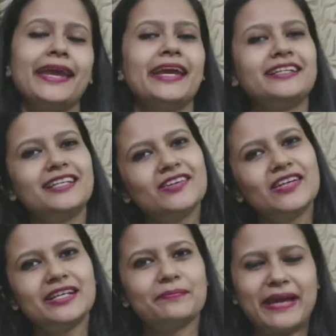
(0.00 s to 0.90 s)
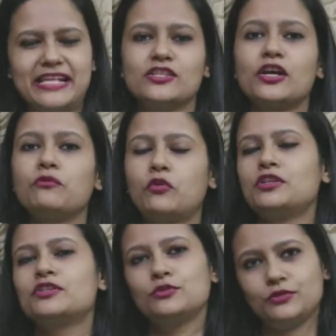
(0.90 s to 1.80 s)
It clearly depends on
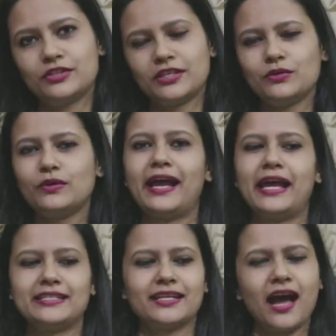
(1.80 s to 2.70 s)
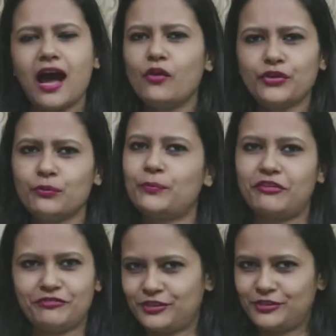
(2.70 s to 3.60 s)
what suits you and how you
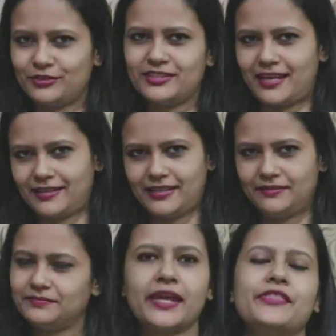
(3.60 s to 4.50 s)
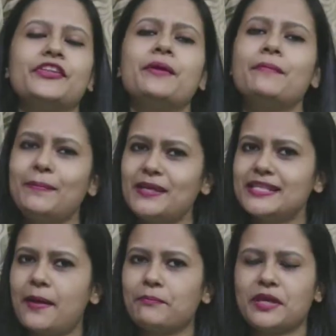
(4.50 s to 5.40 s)
prefer to study. There may be
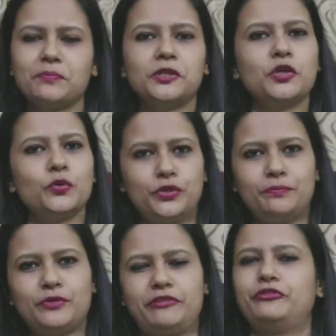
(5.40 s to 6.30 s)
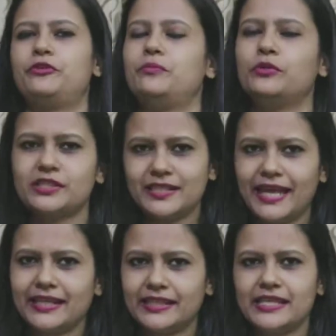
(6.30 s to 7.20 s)
some people who would prefer books
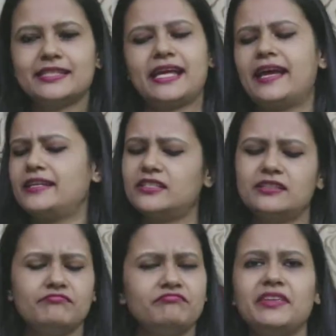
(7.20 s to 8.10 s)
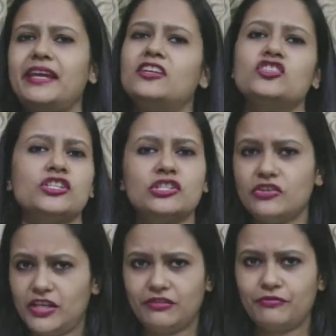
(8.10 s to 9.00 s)
like these and they can
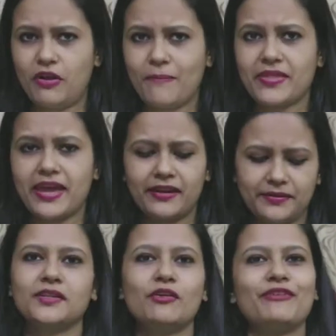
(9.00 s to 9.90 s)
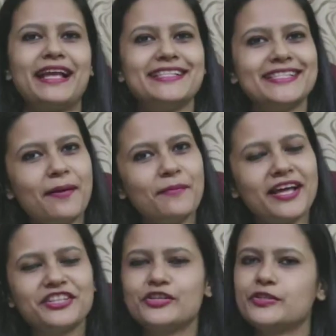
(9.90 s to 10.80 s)
just read from there, while some
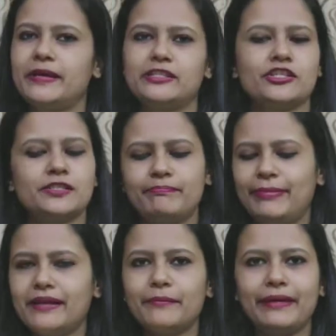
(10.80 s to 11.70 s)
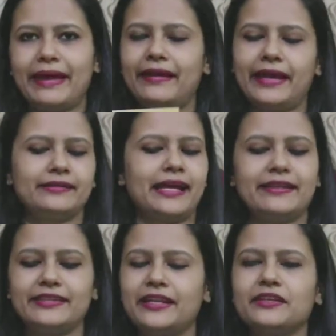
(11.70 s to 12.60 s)
others may just pick a barrack
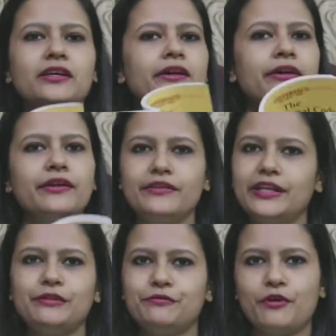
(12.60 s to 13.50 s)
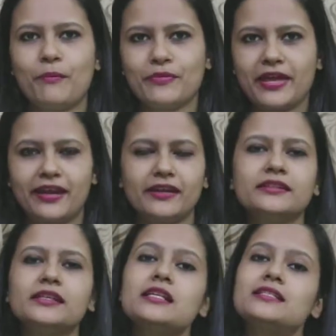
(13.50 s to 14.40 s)
and then read from there.
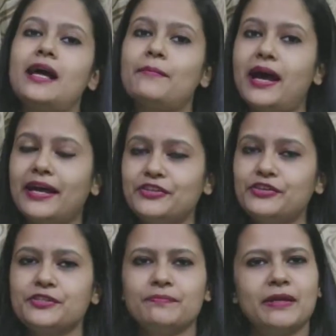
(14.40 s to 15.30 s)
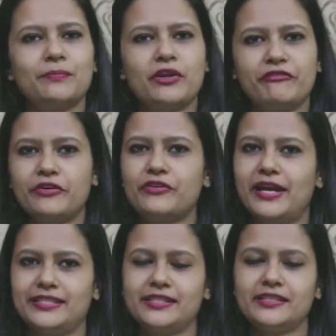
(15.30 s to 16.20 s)
Some others may prefer
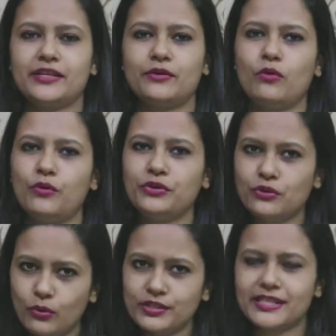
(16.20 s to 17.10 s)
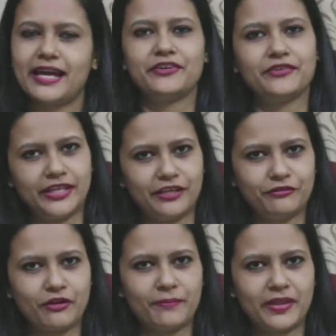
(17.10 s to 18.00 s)
writing their own notes and reading
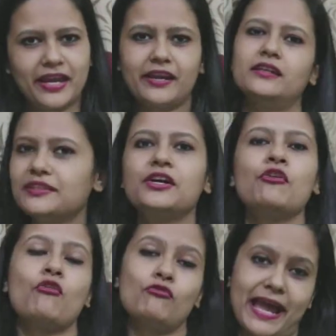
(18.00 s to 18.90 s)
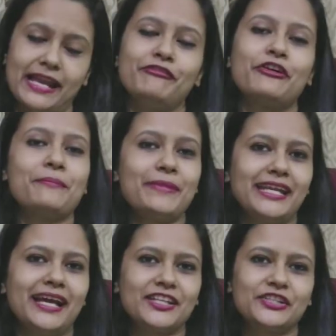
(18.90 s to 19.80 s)
from there. While for
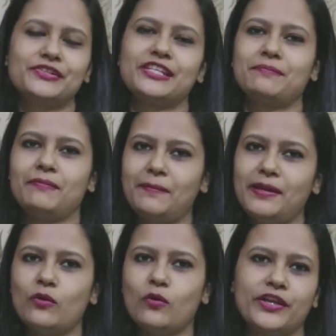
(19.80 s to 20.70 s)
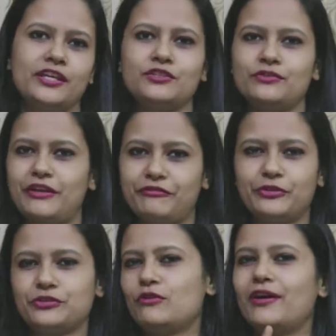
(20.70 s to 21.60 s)
many others, it may be okay to
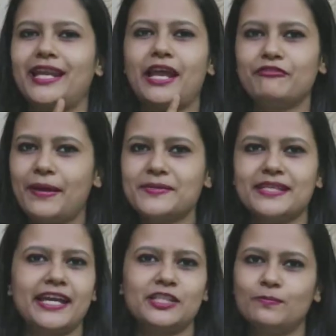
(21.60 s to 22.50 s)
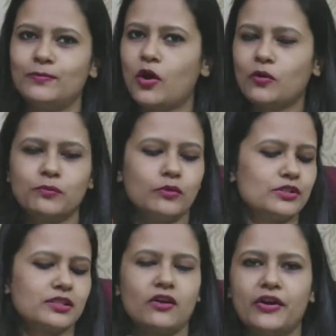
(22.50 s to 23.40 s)
refer to online websites, blog
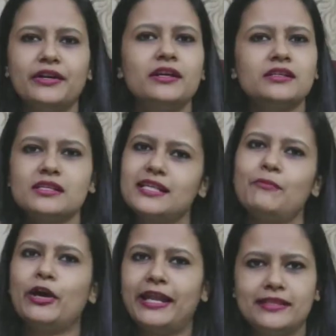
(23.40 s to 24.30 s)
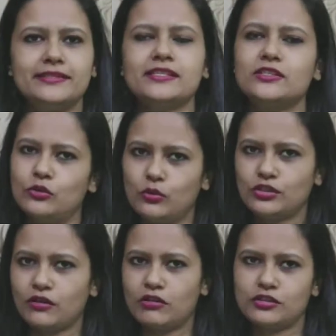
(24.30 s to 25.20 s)
posts, or someone else's
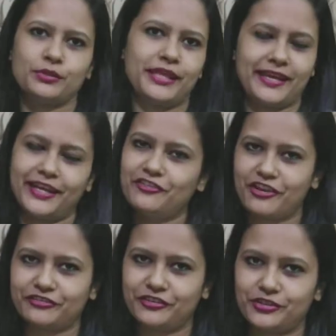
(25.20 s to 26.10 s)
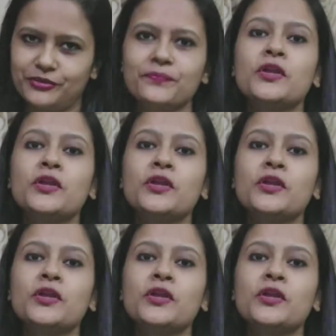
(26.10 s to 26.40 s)
notes also they can refer to.